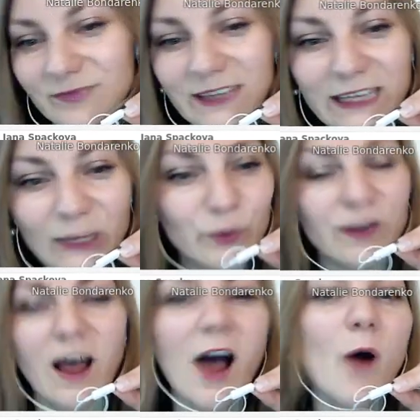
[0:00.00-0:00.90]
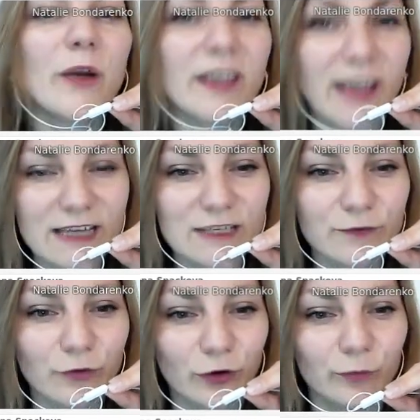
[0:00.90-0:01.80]
Even our guests
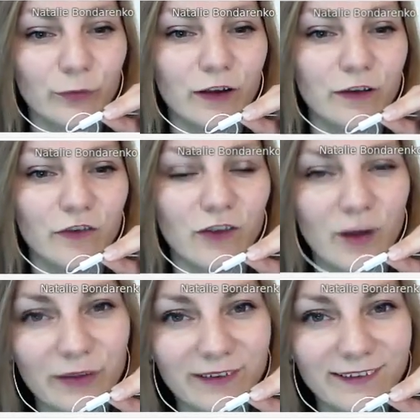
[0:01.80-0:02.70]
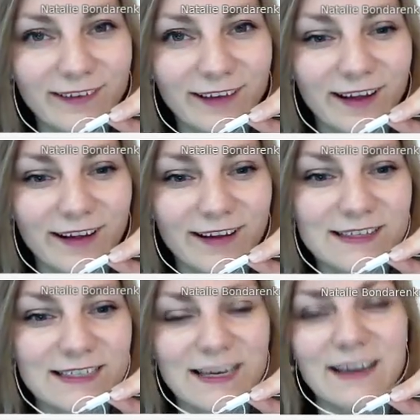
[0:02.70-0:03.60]
from Japan,
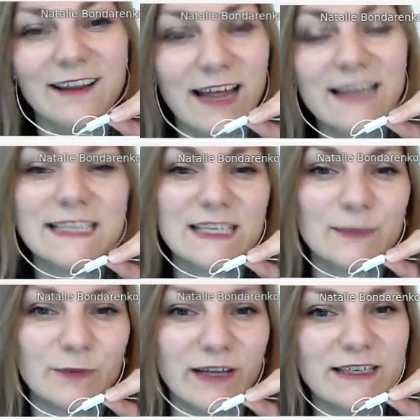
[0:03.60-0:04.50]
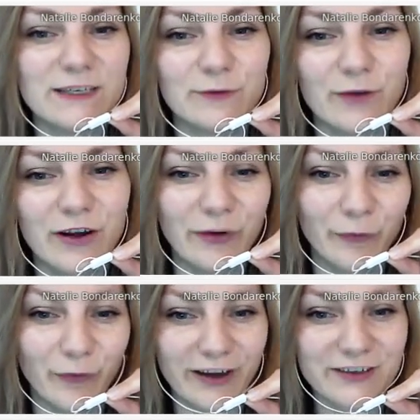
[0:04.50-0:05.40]
they like this place very
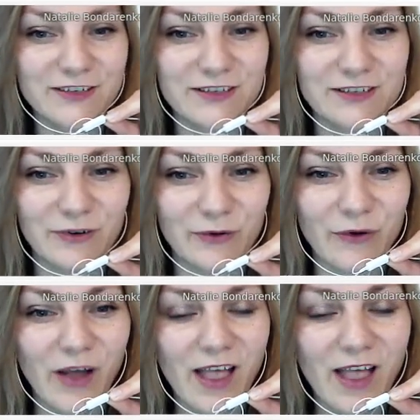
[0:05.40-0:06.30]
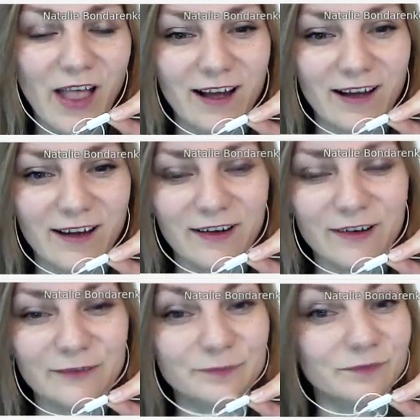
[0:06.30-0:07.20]
much. So
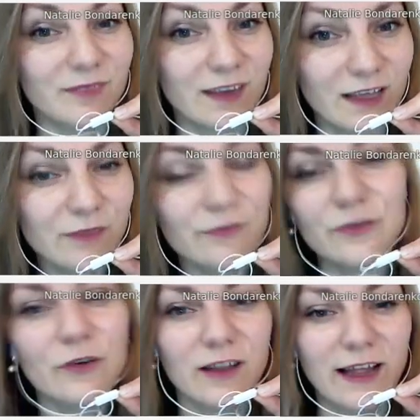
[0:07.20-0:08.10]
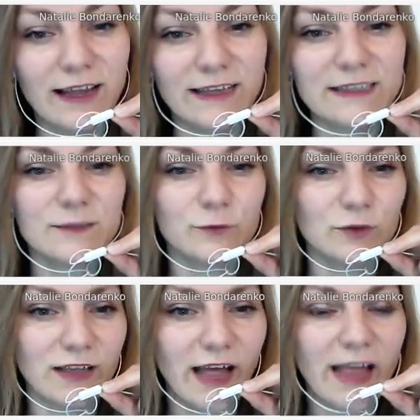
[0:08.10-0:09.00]
if your clients
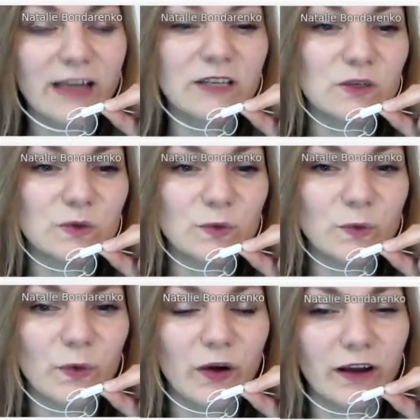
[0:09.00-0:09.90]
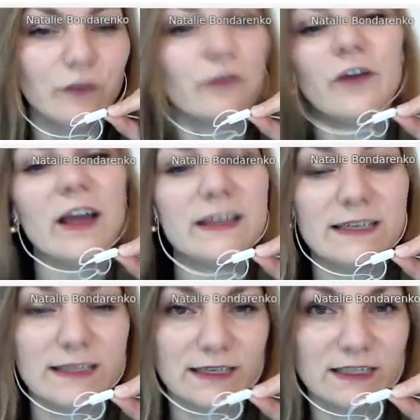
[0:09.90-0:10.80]
would like to try
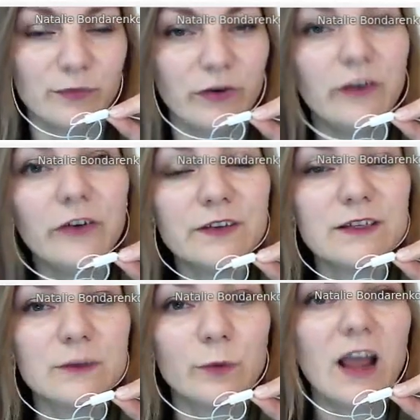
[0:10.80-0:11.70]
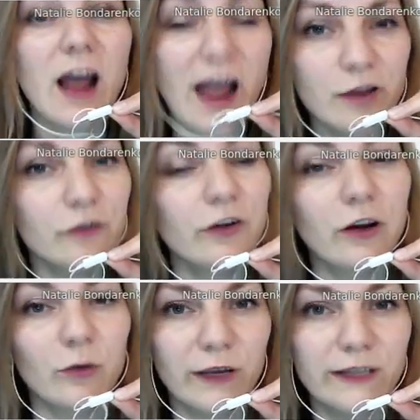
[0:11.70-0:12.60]
this experience, we highly
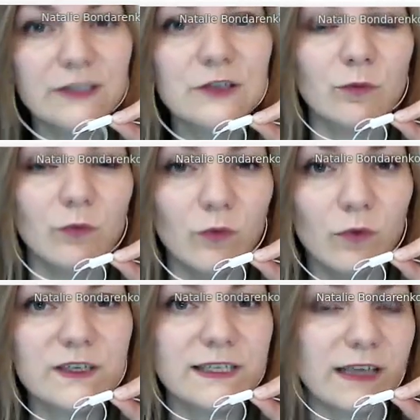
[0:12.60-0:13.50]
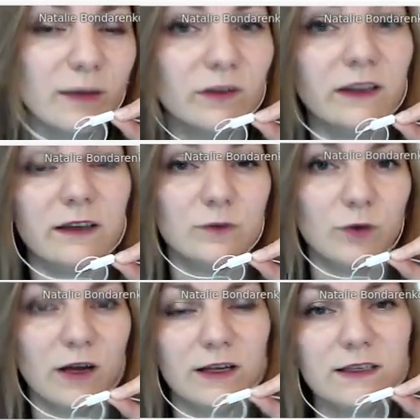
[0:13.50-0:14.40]
recommend to book table in
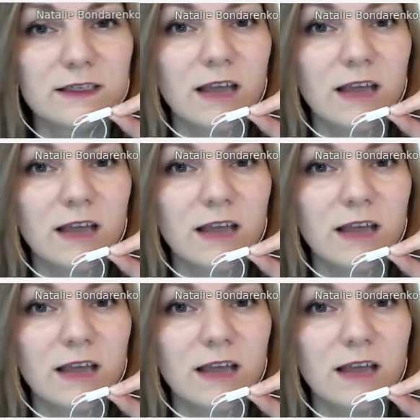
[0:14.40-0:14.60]
advance,